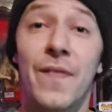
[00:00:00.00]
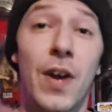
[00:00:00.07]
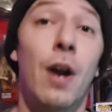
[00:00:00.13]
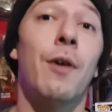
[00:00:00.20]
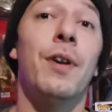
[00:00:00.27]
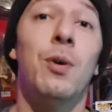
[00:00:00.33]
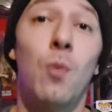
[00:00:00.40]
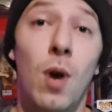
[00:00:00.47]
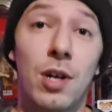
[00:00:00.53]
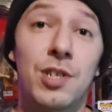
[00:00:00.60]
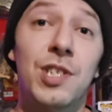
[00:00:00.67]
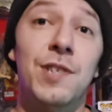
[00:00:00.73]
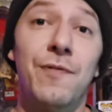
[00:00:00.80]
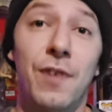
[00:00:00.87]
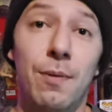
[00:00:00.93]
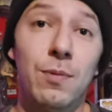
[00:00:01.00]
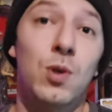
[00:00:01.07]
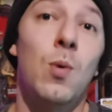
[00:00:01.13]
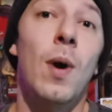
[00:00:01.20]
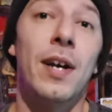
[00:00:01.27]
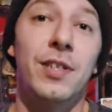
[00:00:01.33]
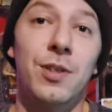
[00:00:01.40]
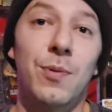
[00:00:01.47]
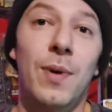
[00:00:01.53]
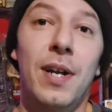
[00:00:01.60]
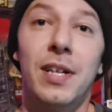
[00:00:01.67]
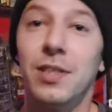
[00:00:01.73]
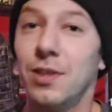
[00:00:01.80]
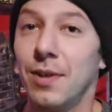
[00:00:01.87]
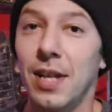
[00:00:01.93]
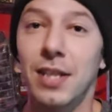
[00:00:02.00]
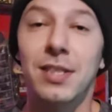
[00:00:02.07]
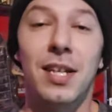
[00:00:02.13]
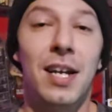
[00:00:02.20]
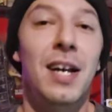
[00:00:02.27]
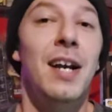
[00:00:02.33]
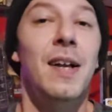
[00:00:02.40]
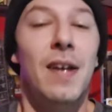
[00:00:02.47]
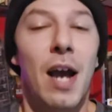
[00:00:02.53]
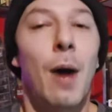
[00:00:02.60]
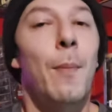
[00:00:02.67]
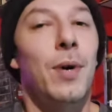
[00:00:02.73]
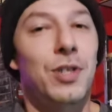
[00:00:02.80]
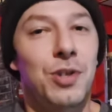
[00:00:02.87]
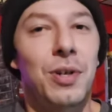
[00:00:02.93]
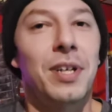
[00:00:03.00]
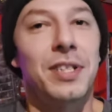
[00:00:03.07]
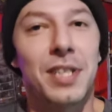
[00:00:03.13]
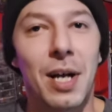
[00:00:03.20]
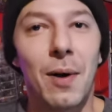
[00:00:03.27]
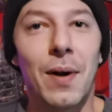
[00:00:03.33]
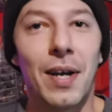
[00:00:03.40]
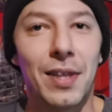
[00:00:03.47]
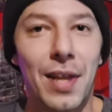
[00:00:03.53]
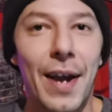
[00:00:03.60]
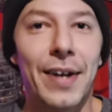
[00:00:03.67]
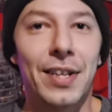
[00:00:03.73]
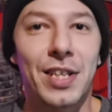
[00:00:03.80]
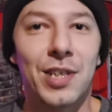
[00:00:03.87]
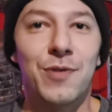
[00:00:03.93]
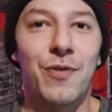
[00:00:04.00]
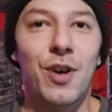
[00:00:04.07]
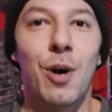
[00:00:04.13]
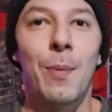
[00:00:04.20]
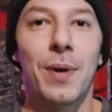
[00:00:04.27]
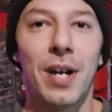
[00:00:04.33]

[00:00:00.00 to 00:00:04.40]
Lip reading: I already watched this film twice already, so that's how much you can tell I like this film.